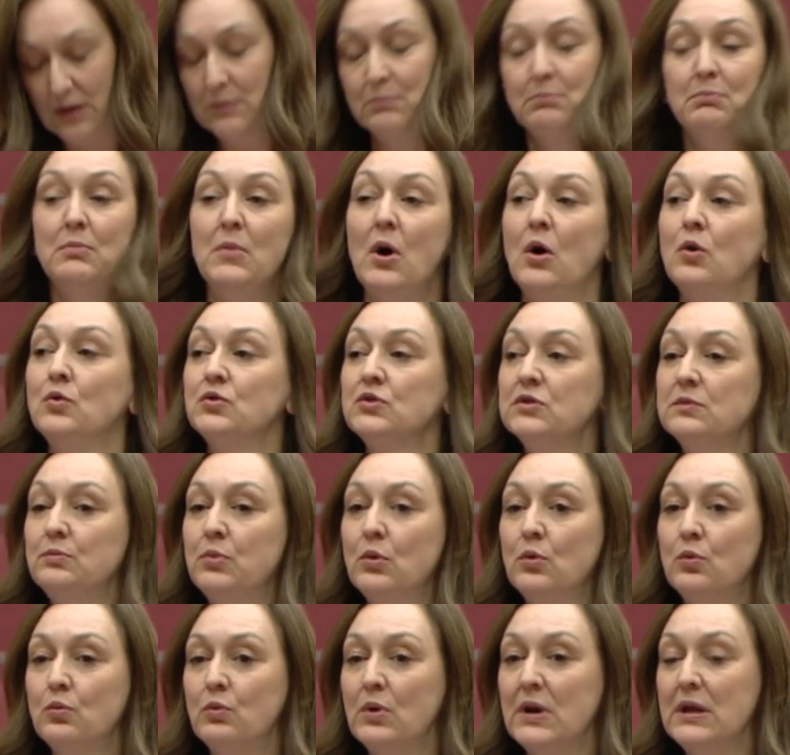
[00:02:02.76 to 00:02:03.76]

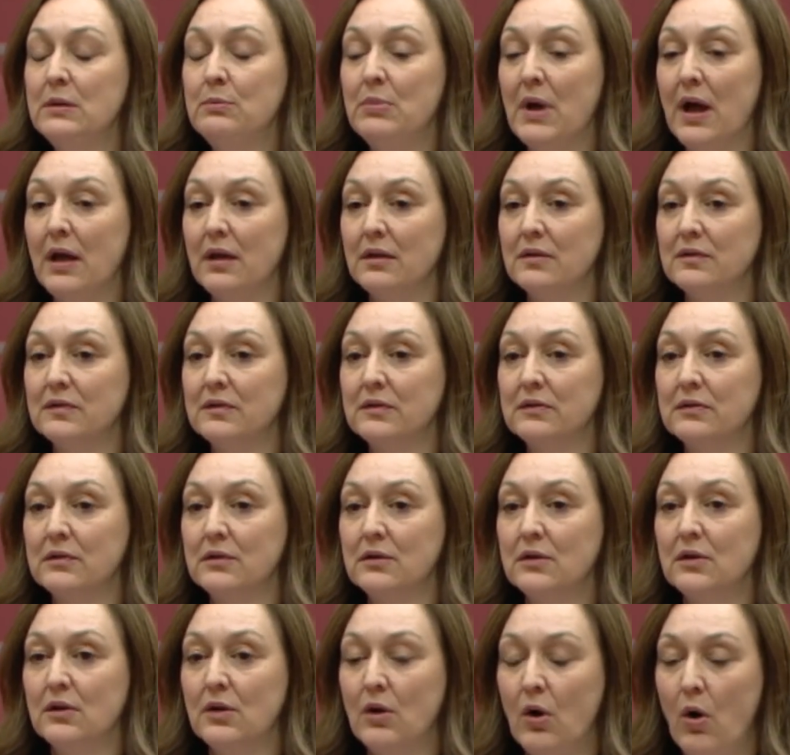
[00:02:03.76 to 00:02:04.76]
multiple rebates
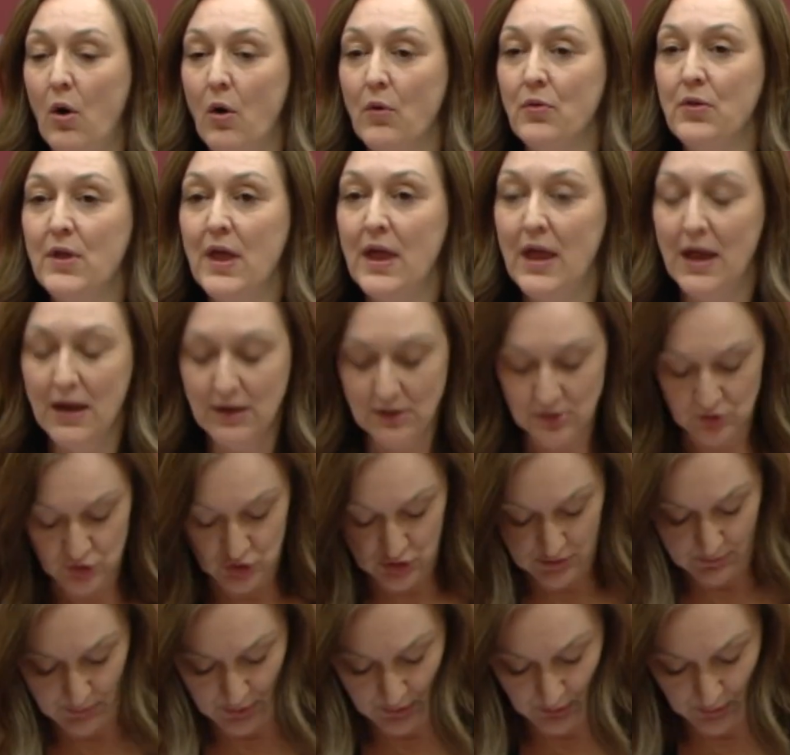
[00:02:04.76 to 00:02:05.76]
on their
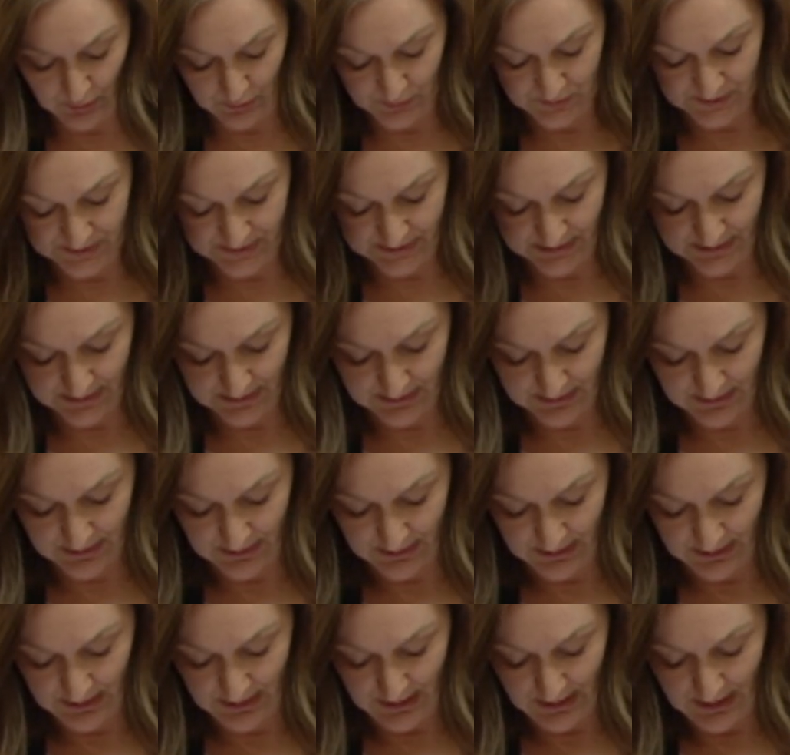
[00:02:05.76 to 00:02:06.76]
energy bills.
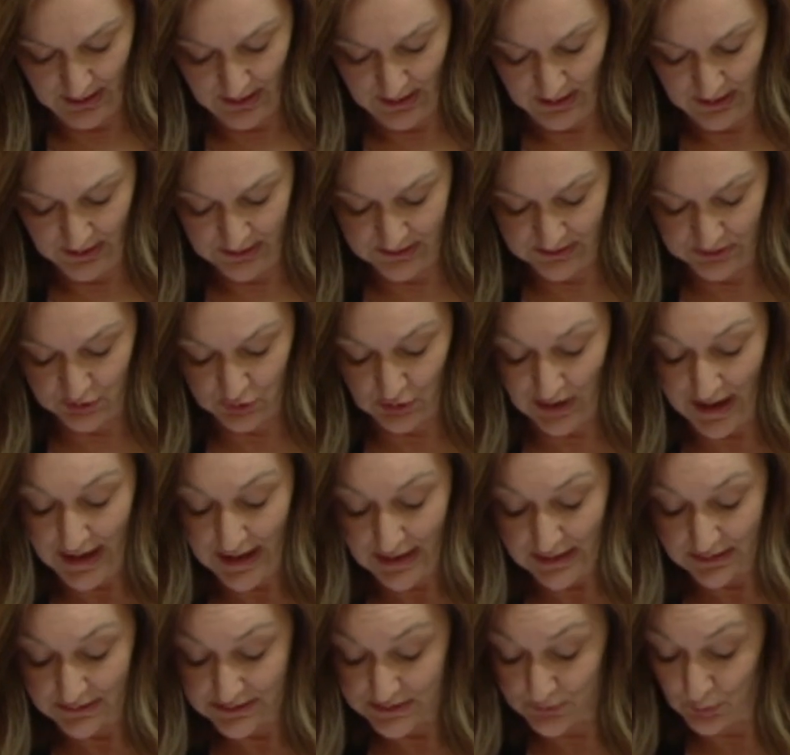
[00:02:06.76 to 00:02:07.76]

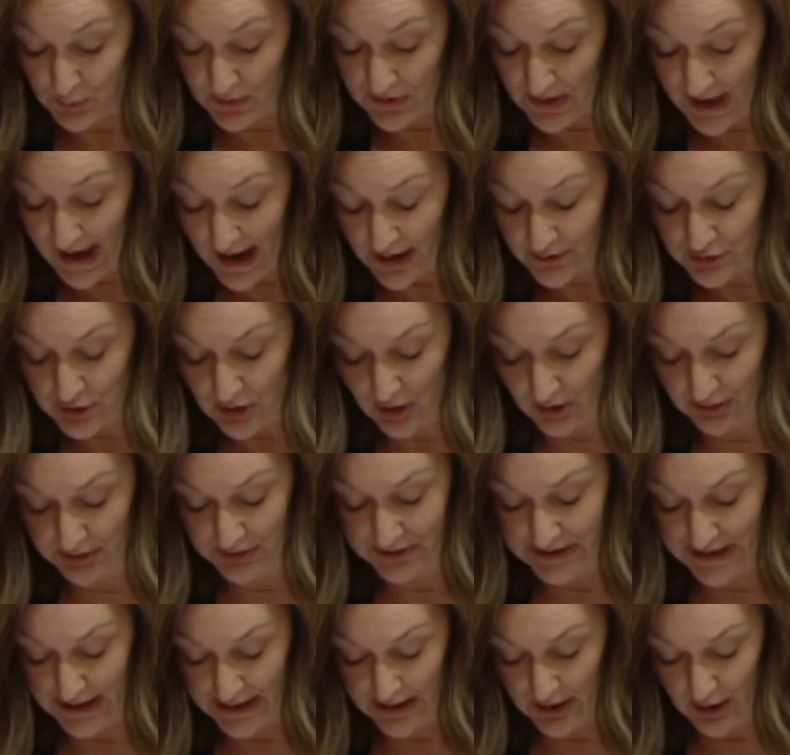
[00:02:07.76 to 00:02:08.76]
Australians without
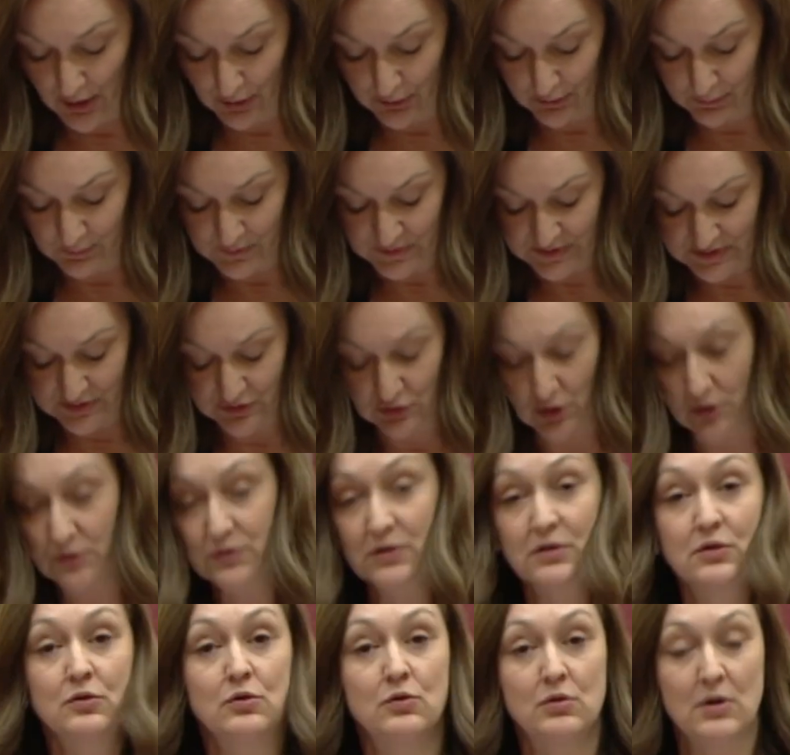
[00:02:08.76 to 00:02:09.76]
holiday homes
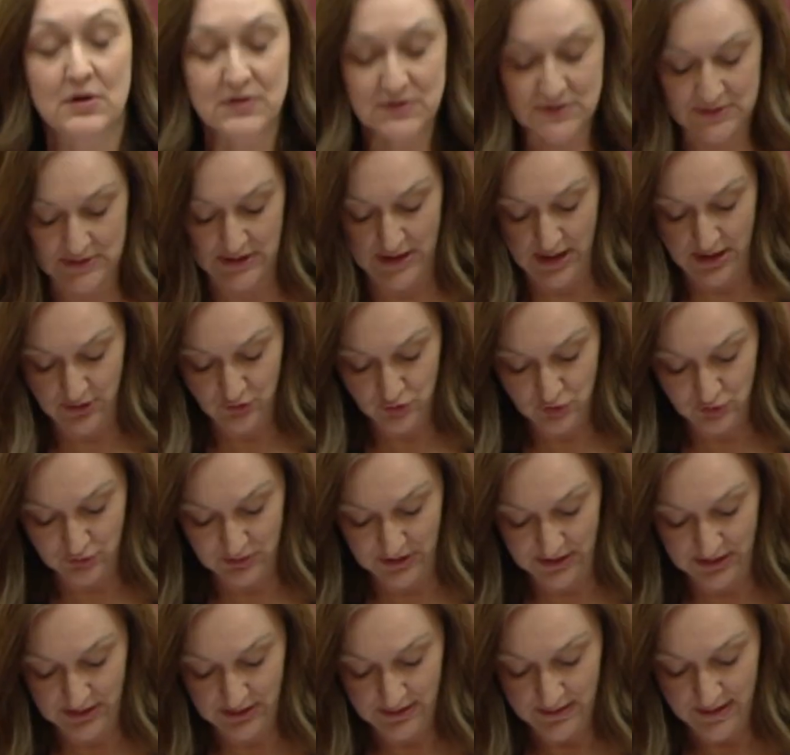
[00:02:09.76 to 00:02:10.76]
dotted across the
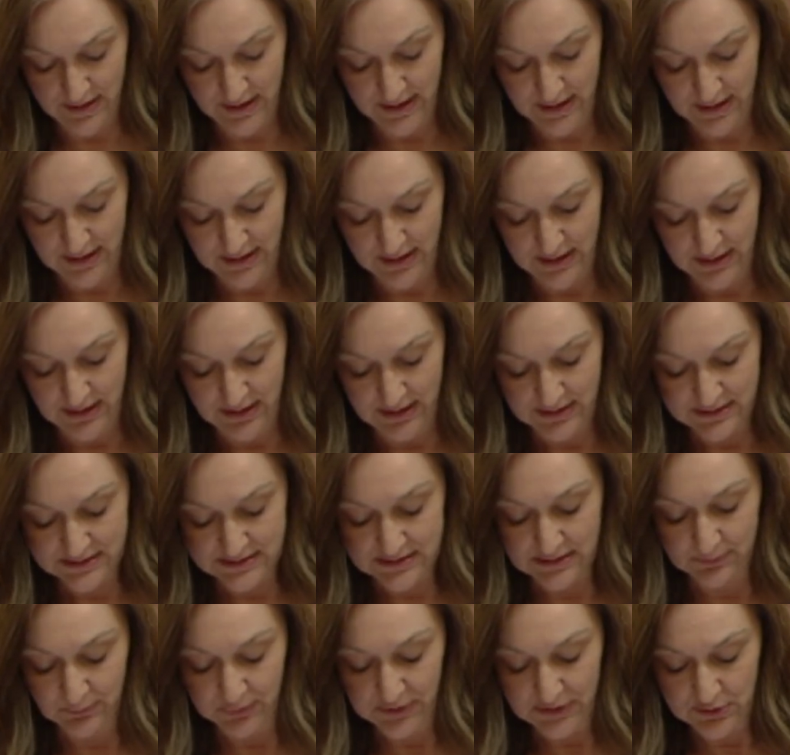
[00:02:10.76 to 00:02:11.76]
country
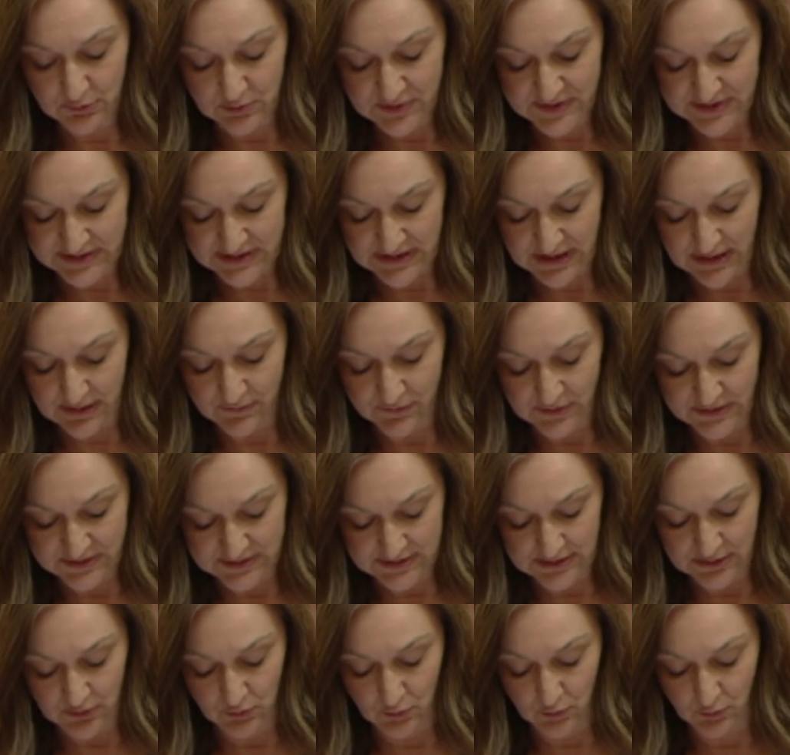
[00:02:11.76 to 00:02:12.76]
simply receive the
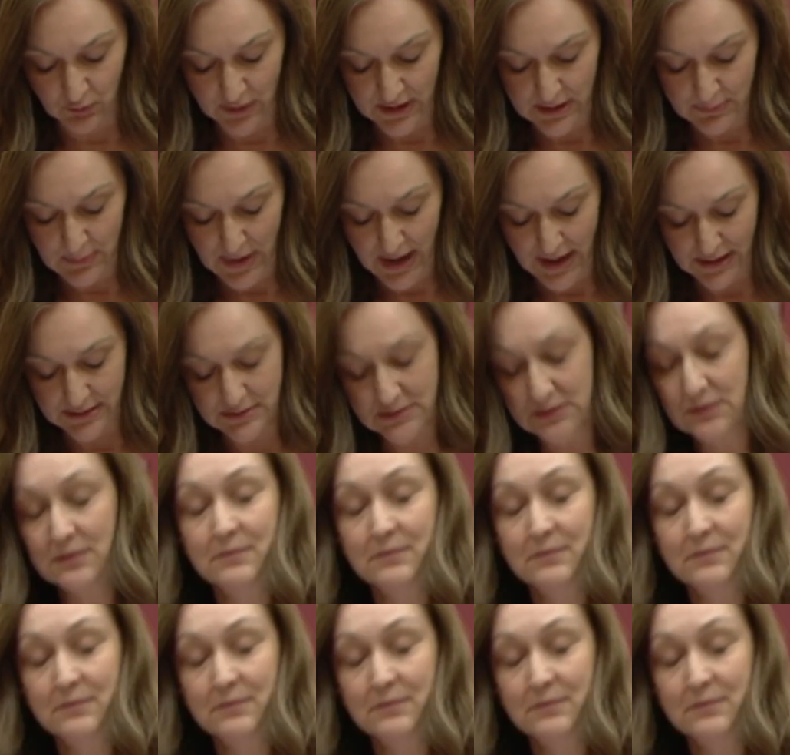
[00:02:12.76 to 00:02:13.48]
single rebate.